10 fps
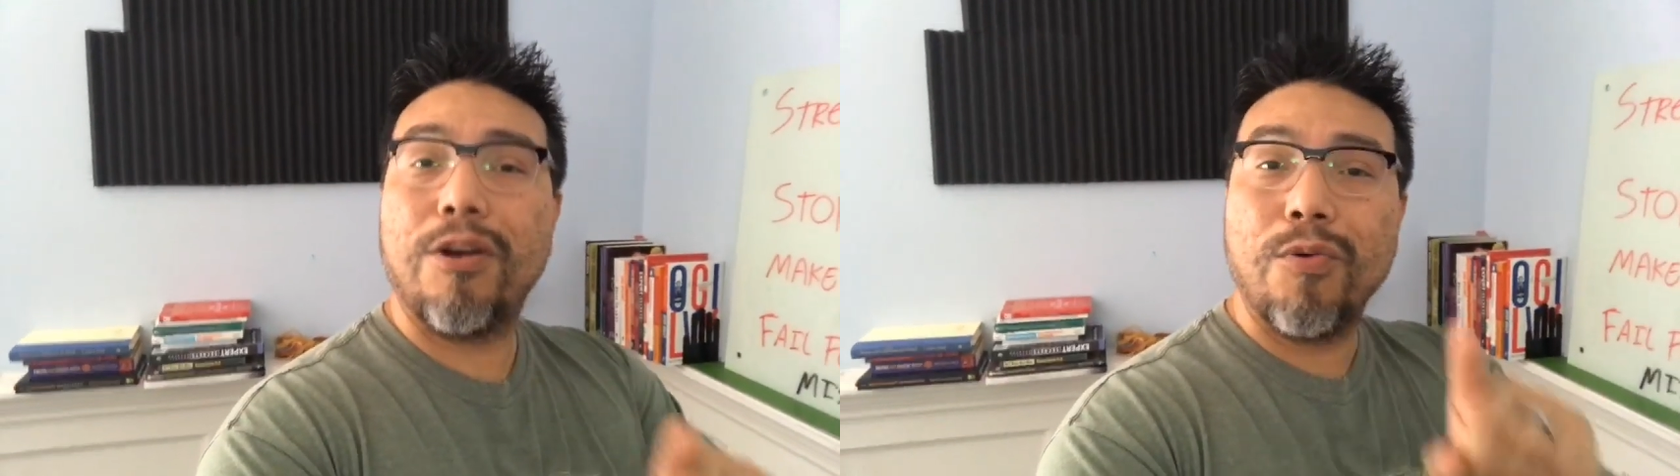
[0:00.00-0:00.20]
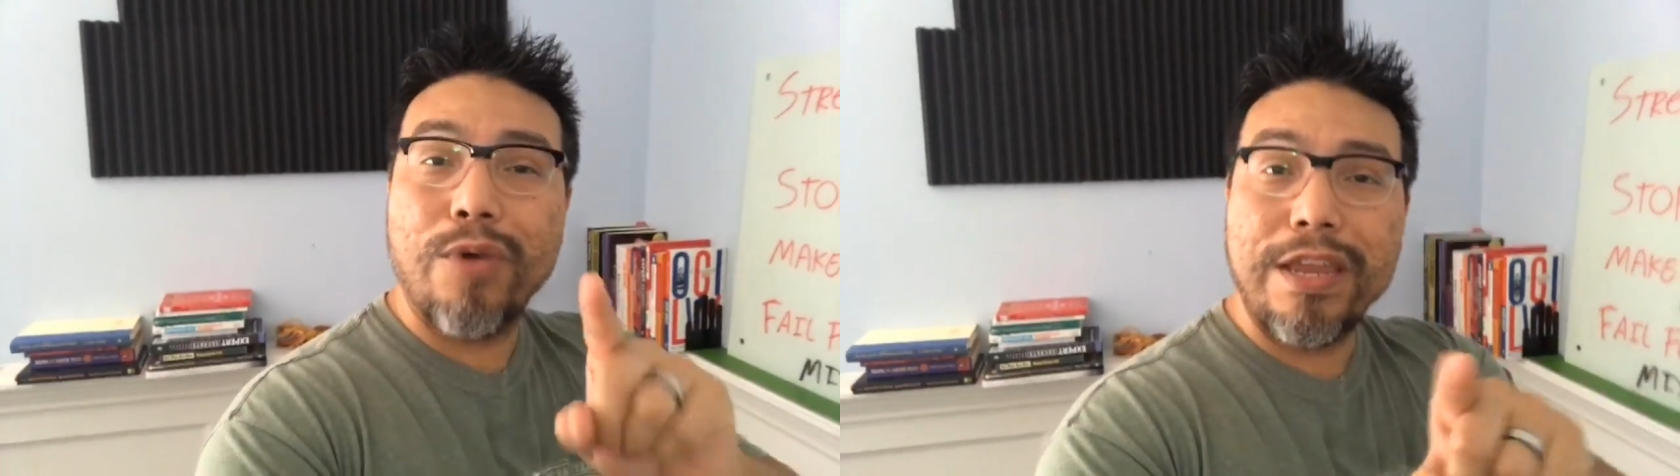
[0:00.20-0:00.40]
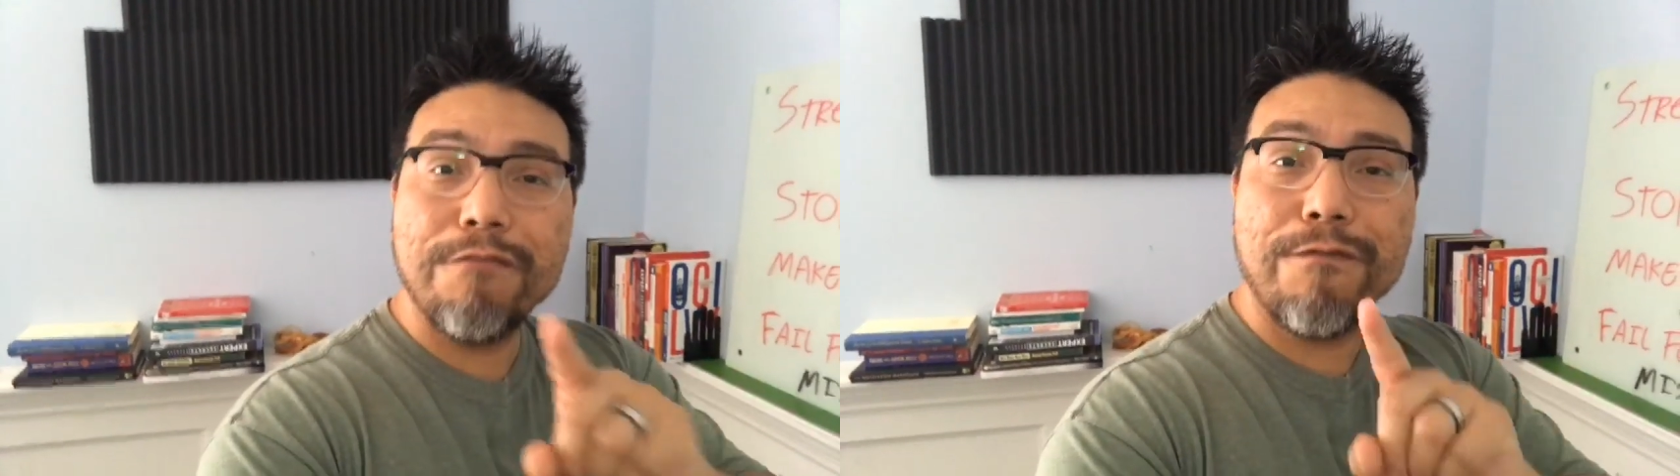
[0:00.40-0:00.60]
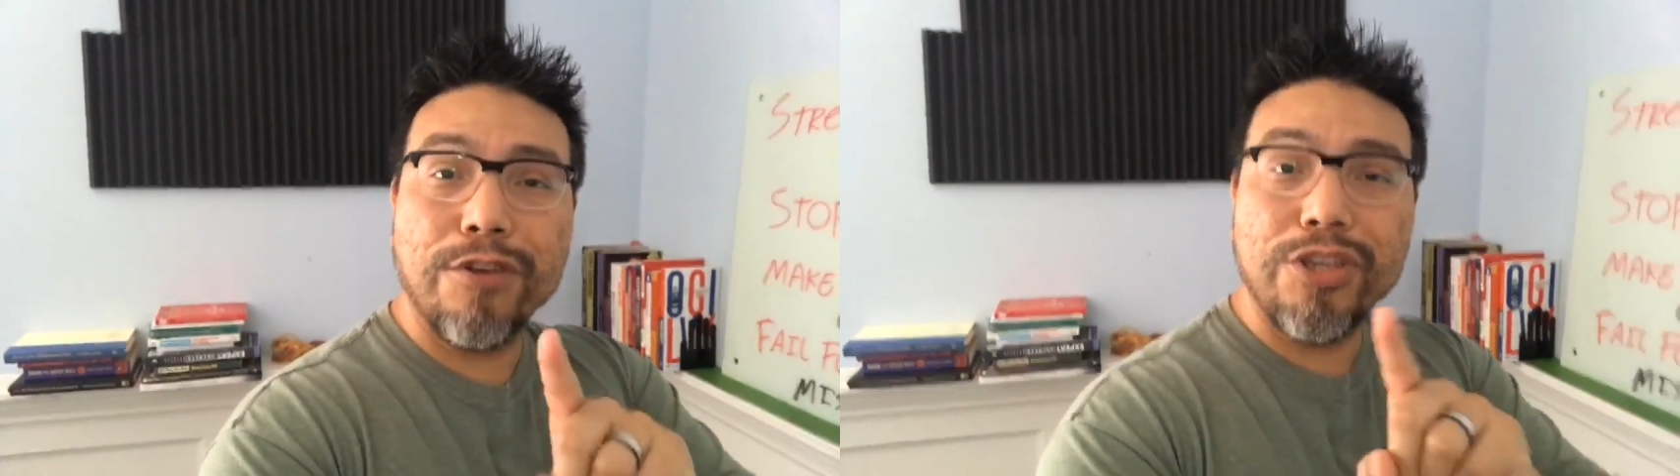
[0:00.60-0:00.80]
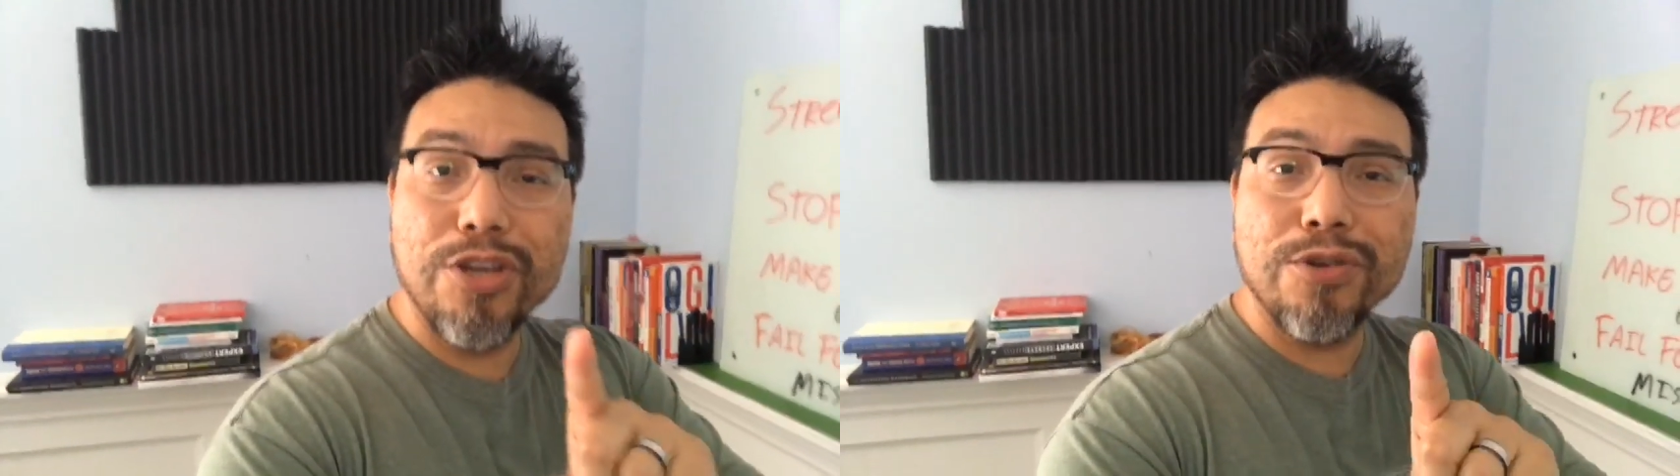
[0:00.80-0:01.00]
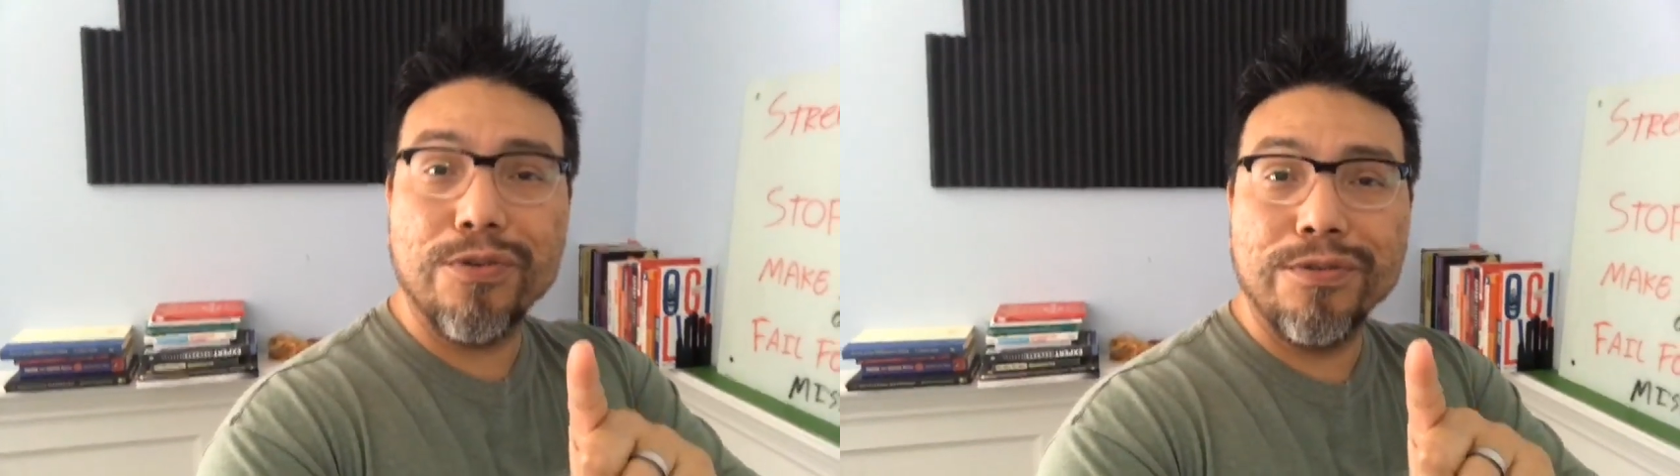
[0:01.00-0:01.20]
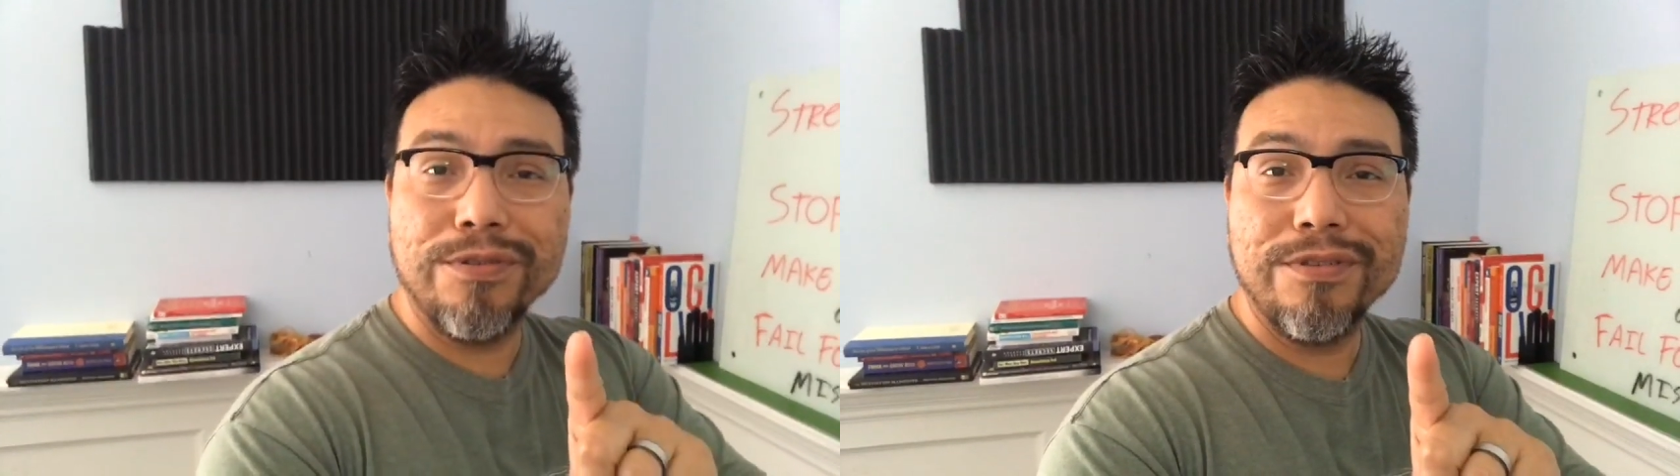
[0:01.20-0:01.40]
are waiting for you